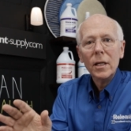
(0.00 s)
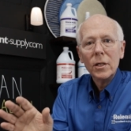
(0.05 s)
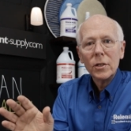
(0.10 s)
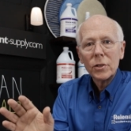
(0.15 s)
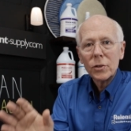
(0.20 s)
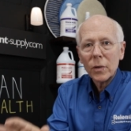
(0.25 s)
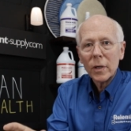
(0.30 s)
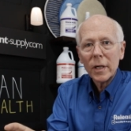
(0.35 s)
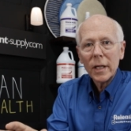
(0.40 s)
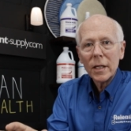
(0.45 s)

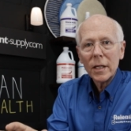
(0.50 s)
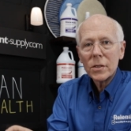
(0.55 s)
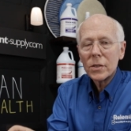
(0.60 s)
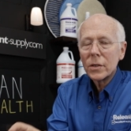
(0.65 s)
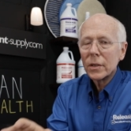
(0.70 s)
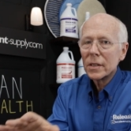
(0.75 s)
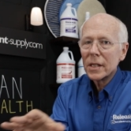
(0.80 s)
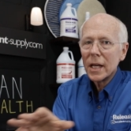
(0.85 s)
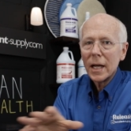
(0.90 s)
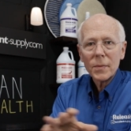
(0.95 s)
Short
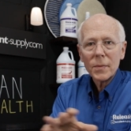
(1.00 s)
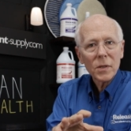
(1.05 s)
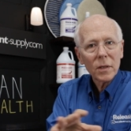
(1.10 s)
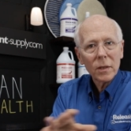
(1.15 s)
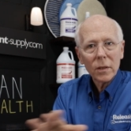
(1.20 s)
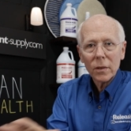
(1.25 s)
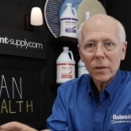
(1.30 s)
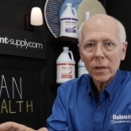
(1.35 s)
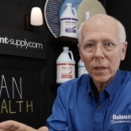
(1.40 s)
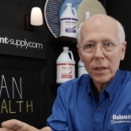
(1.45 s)
answer is
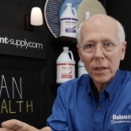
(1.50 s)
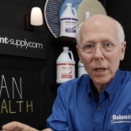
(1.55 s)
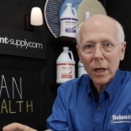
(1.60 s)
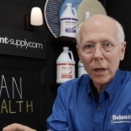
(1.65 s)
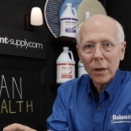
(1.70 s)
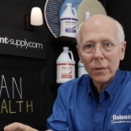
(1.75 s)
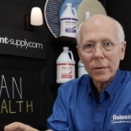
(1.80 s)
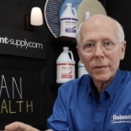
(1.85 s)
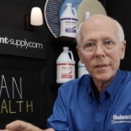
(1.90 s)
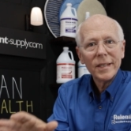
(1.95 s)
absolutely
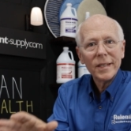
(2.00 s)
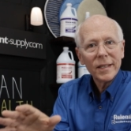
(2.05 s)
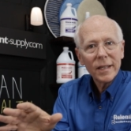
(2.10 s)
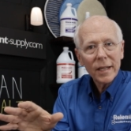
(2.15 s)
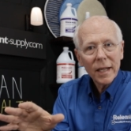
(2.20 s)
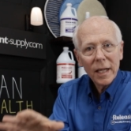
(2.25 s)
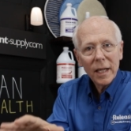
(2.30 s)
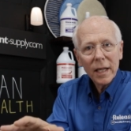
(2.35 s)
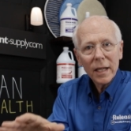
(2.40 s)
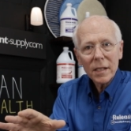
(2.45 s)
no. You
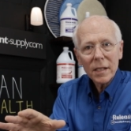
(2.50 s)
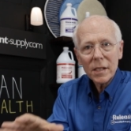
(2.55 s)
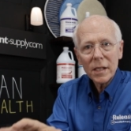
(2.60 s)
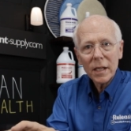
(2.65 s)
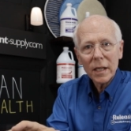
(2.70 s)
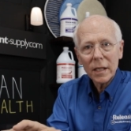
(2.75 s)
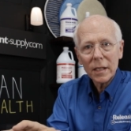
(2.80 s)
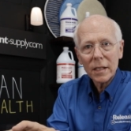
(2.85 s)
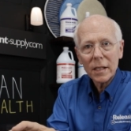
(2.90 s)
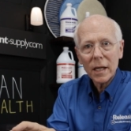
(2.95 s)
can't
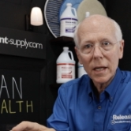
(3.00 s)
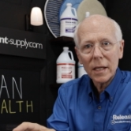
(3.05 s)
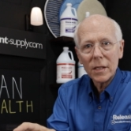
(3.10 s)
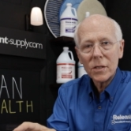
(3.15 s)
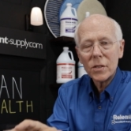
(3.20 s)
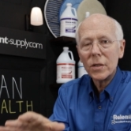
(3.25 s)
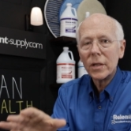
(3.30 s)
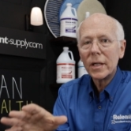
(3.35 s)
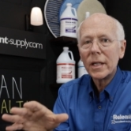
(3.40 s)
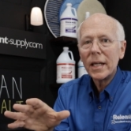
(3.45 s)

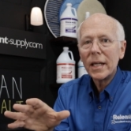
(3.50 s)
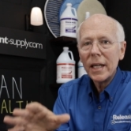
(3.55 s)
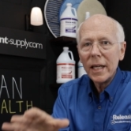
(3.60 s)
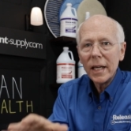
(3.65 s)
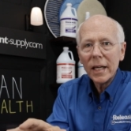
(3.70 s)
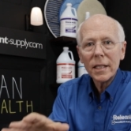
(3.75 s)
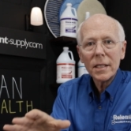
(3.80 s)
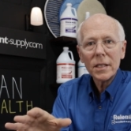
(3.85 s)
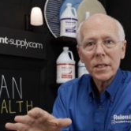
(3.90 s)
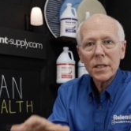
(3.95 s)
sanitize. You
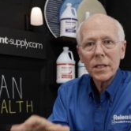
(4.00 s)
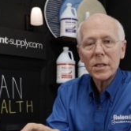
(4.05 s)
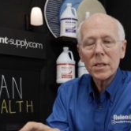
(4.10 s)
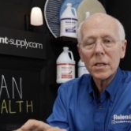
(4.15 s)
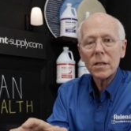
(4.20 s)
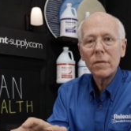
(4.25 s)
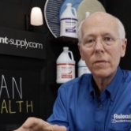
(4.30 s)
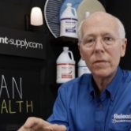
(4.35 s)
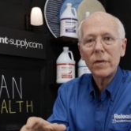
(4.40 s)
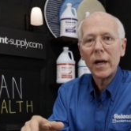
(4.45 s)
can't
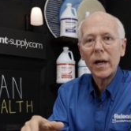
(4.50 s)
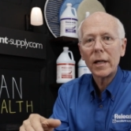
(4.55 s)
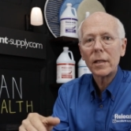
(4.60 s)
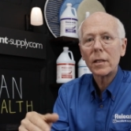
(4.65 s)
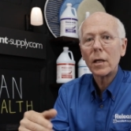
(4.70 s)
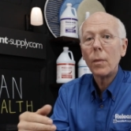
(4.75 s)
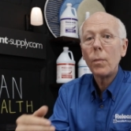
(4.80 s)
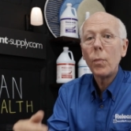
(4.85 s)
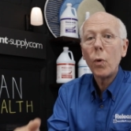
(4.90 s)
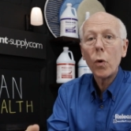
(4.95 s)

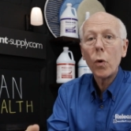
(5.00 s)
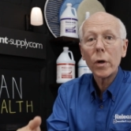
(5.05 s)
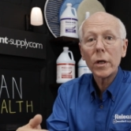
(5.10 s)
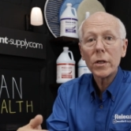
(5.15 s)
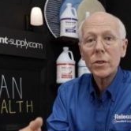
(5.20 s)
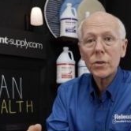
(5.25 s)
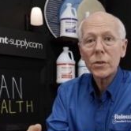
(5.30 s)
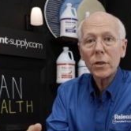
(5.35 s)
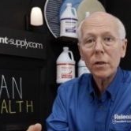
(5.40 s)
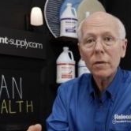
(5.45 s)
disinfect a
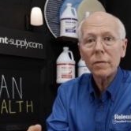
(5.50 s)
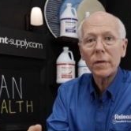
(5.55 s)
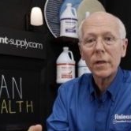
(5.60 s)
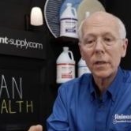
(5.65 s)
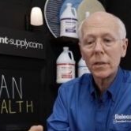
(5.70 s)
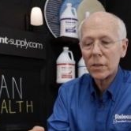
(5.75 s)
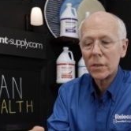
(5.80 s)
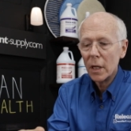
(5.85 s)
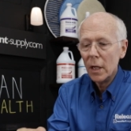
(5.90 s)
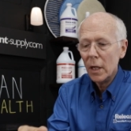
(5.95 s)
porous
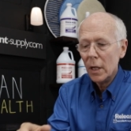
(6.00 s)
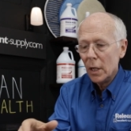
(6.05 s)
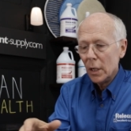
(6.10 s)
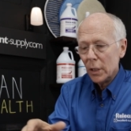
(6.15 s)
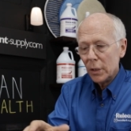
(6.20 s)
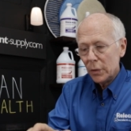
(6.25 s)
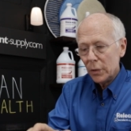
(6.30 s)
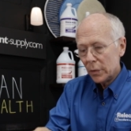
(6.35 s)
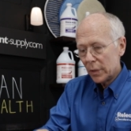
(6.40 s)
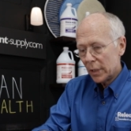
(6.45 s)
surface.
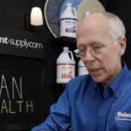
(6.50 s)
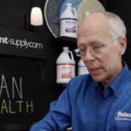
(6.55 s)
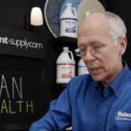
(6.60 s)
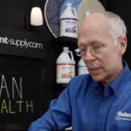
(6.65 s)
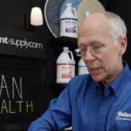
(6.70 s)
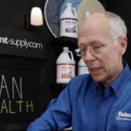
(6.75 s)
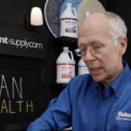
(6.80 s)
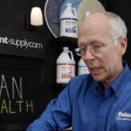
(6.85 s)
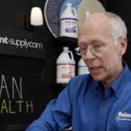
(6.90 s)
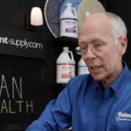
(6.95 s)
You can
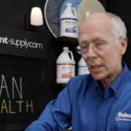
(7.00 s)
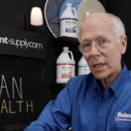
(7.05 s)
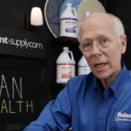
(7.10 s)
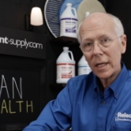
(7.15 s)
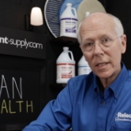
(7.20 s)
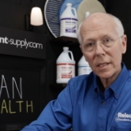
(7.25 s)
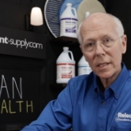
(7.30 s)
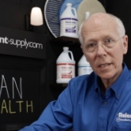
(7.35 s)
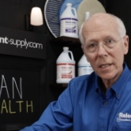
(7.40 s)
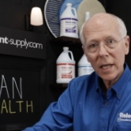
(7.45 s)

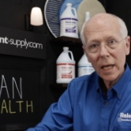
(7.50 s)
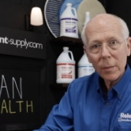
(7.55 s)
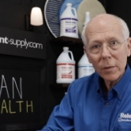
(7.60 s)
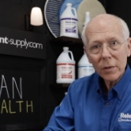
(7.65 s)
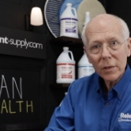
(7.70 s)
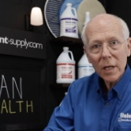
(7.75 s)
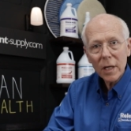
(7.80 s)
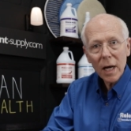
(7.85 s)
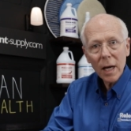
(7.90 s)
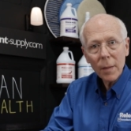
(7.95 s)
sanitize a
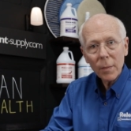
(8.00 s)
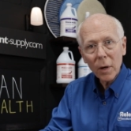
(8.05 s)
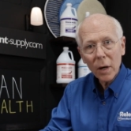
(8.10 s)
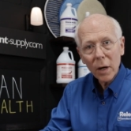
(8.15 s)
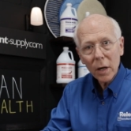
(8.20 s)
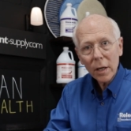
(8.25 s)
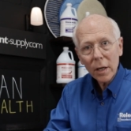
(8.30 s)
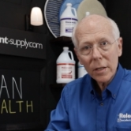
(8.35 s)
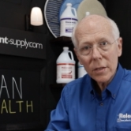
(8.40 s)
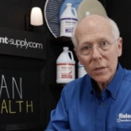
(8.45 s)
tabletop, a
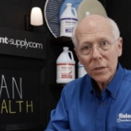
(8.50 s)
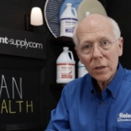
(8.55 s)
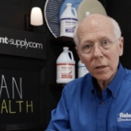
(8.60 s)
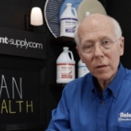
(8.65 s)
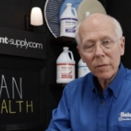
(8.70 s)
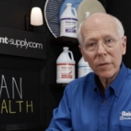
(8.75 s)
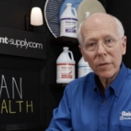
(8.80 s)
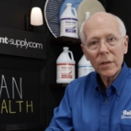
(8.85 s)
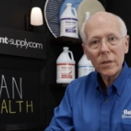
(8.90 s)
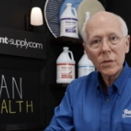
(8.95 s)
hard
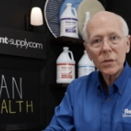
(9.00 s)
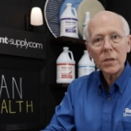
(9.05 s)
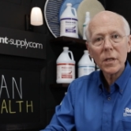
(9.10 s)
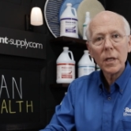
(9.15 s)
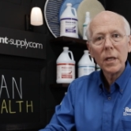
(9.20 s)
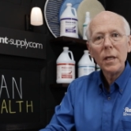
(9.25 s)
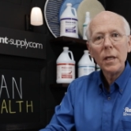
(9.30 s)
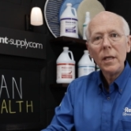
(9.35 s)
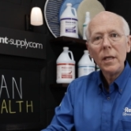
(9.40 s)
surface,